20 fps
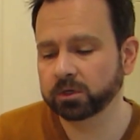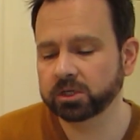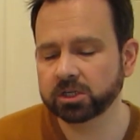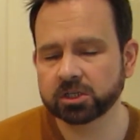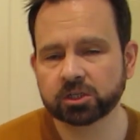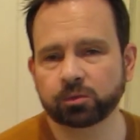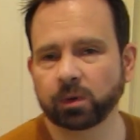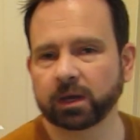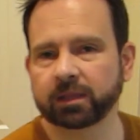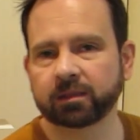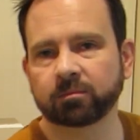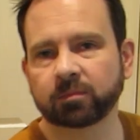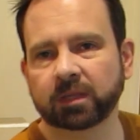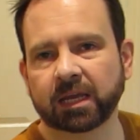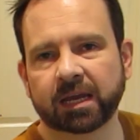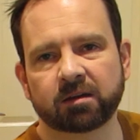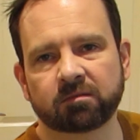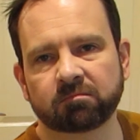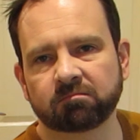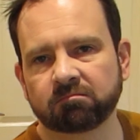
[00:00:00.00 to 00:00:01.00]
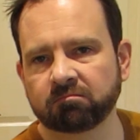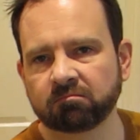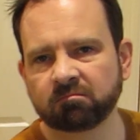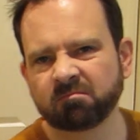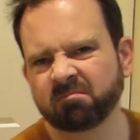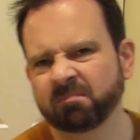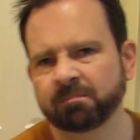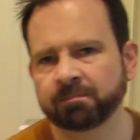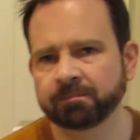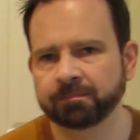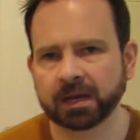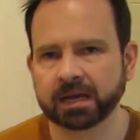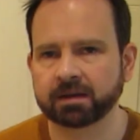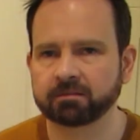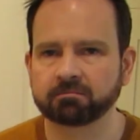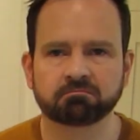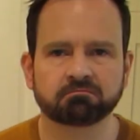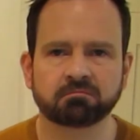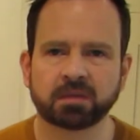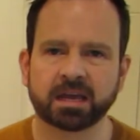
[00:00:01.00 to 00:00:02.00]
just sweat them down
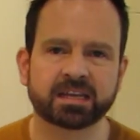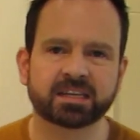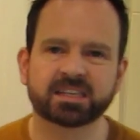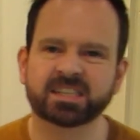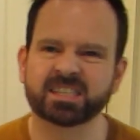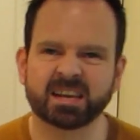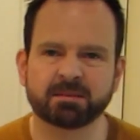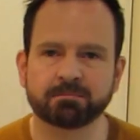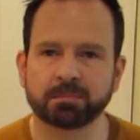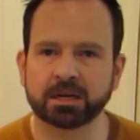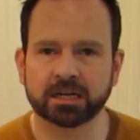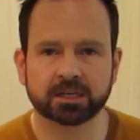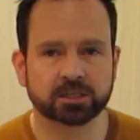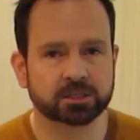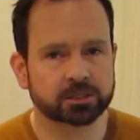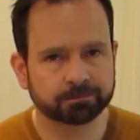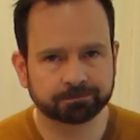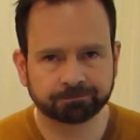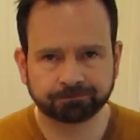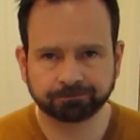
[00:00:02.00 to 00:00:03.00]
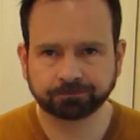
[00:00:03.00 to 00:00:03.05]
about 8 to 10 minutes.